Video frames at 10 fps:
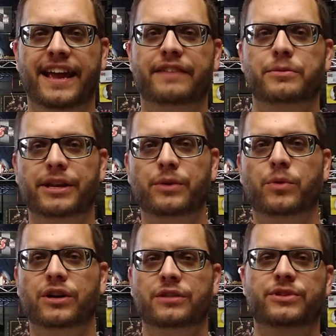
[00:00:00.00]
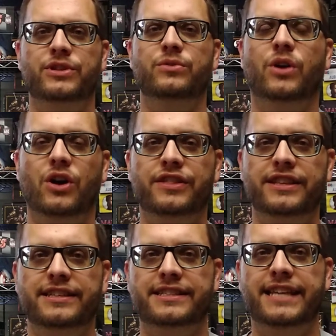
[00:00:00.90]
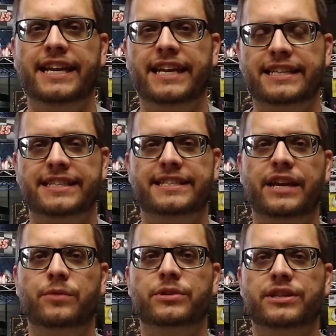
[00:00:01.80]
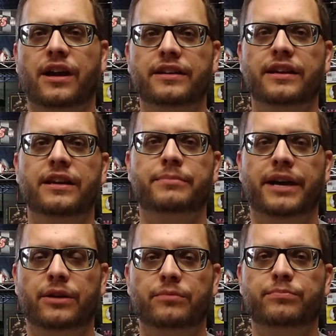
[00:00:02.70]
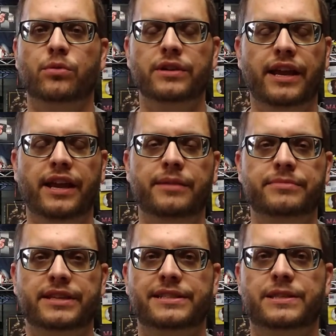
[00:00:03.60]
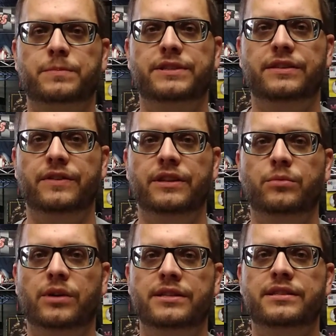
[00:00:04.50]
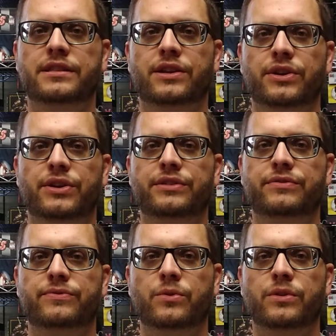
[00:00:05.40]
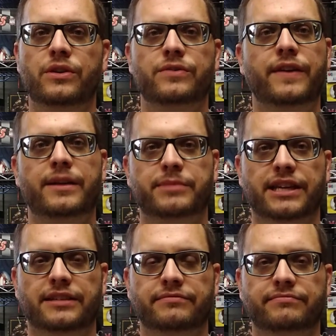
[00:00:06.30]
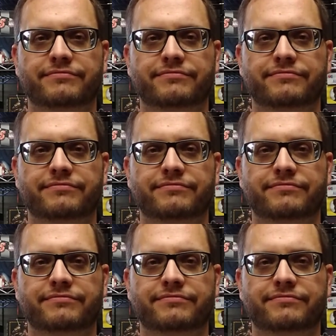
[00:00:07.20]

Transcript: Hey everybody, welcome to All Things Nate, and today we're talking about board games and specifically ones that are good for your family.